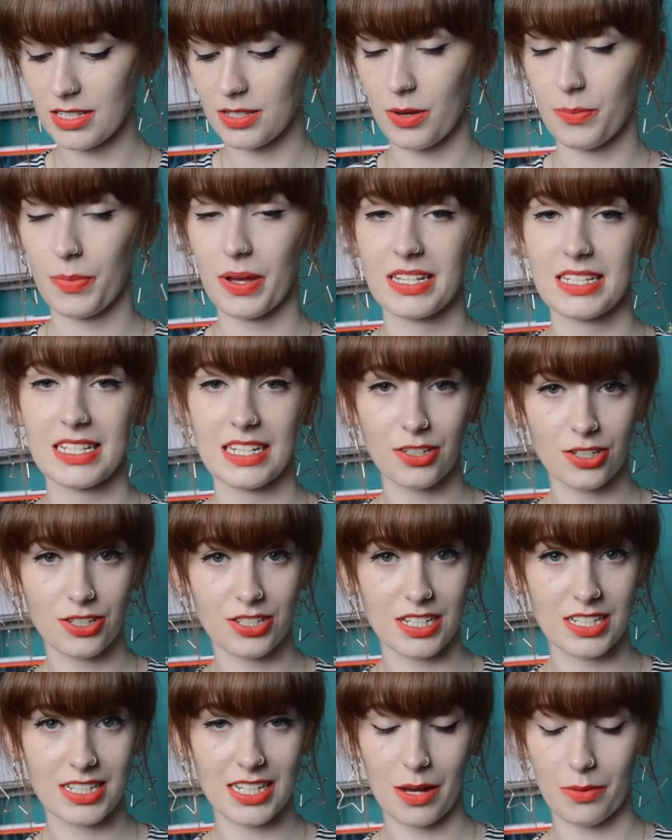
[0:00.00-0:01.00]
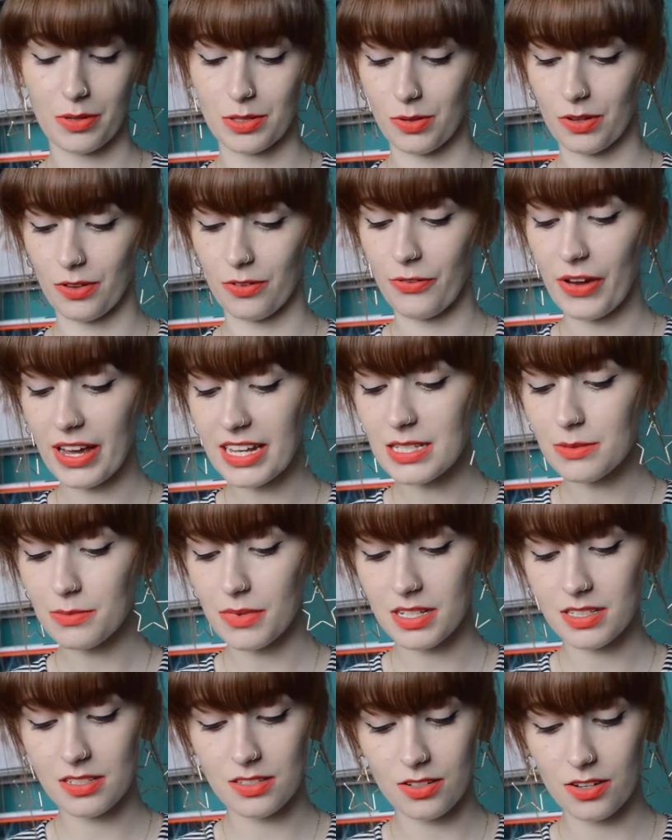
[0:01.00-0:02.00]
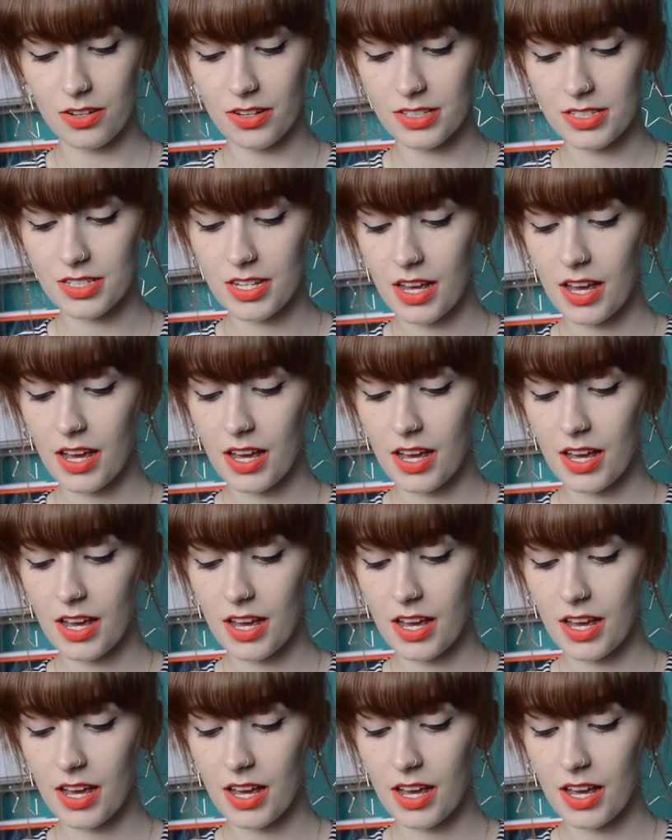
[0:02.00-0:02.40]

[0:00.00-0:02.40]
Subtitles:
so it basically does the same as what the face mask does.